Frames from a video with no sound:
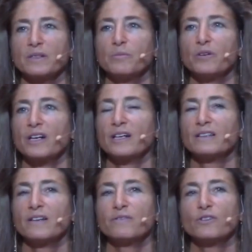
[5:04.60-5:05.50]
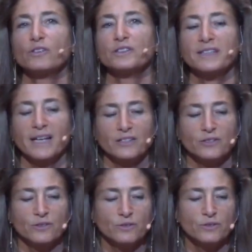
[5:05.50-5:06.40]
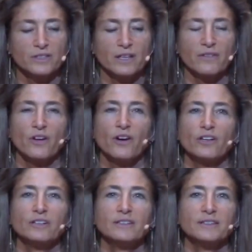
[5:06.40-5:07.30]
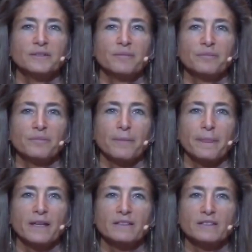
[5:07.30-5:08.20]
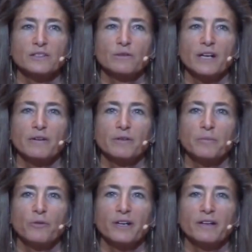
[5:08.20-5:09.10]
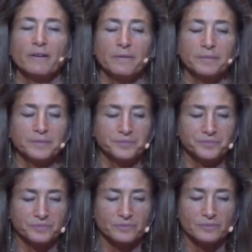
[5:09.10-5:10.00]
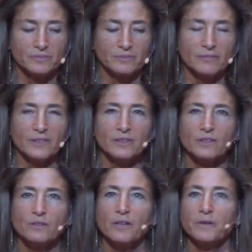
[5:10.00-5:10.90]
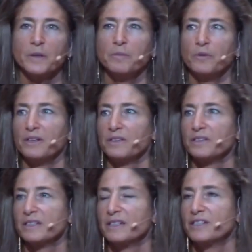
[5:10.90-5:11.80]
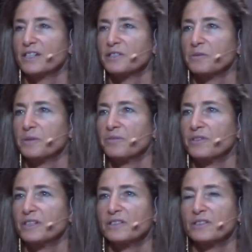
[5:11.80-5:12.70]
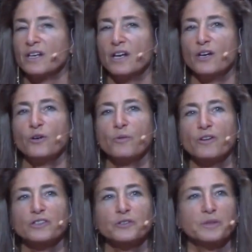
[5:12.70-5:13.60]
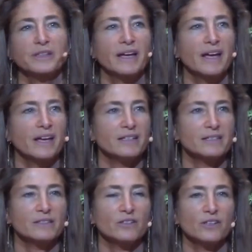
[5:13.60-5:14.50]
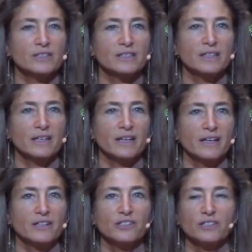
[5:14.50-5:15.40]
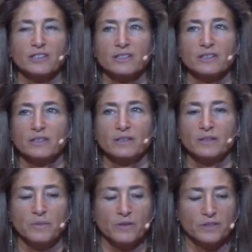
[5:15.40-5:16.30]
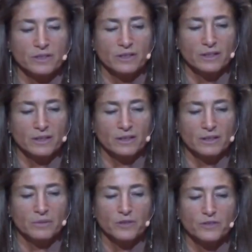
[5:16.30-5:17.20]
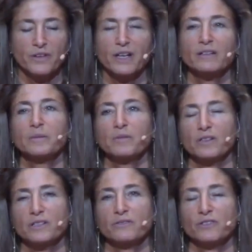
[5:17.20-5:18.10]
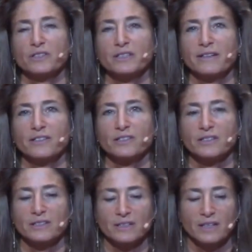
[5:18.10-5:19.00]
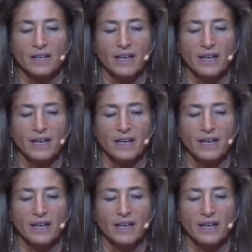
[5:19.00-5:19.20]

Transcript: a book I love called Tattoos on the Heart. This is Gregory Boyle. So, Gregory Boyle is a Jesuit priest who works with gangs in Los Angeles, the, the most, the most violent parts of Los Angeles.